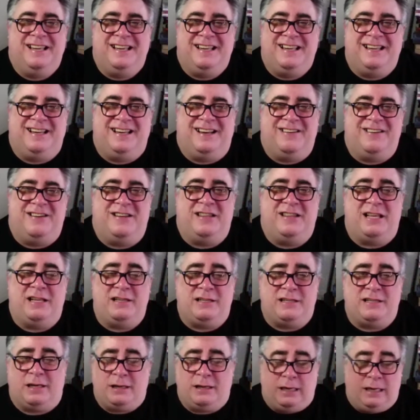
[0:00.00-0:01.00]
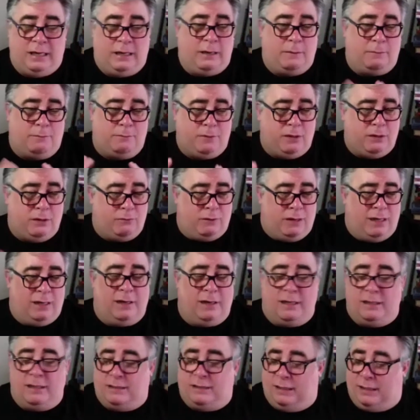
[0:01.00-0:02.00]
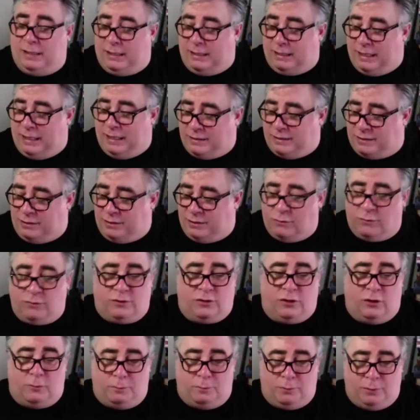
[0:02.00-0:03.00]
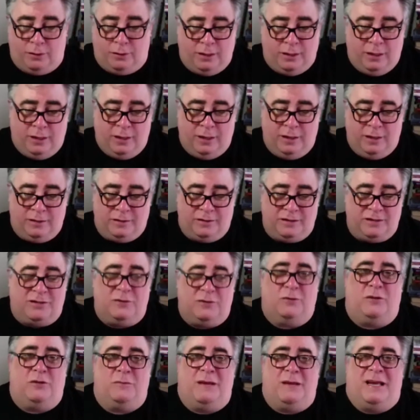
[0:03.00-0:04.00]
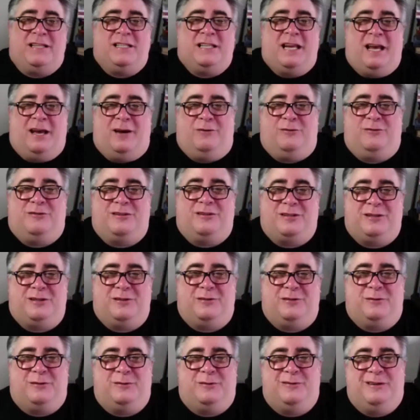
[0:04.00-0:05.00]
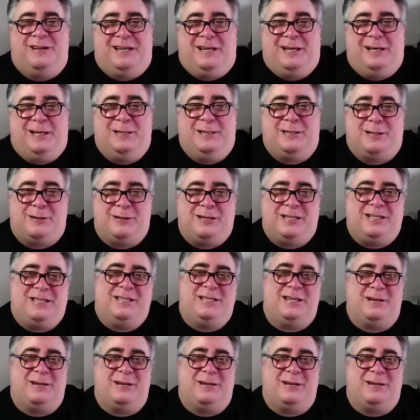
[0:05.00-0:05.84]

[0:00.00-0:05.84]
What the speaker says: and then suddenly you realise that it's your job to sort the mess out. Do you know what I mean? So it's